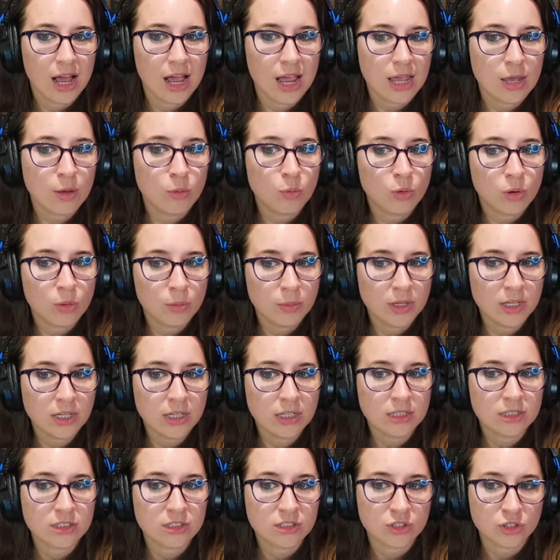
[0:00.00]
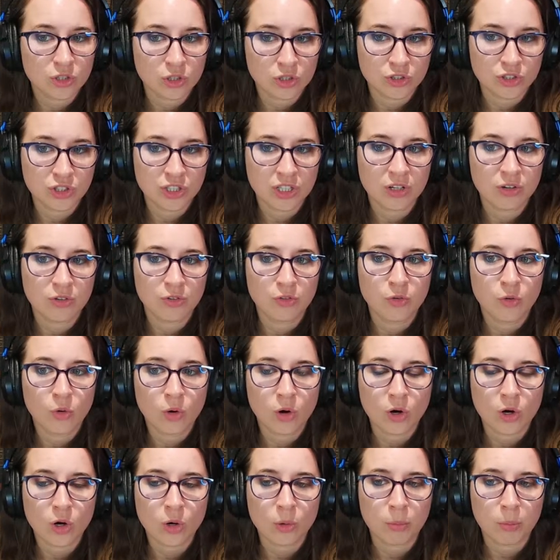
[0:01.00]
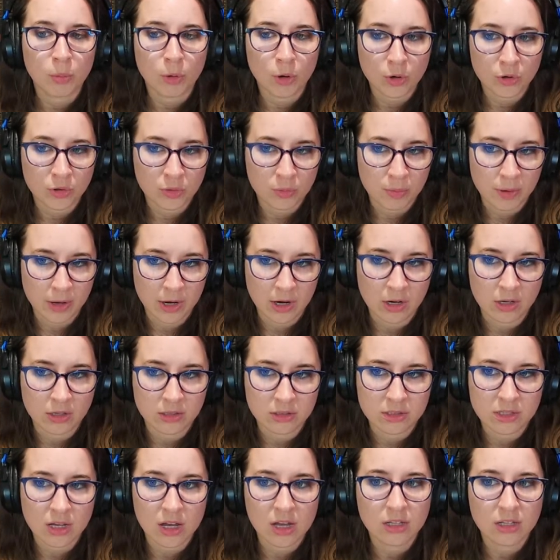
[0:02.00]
a woman searching for her birth parents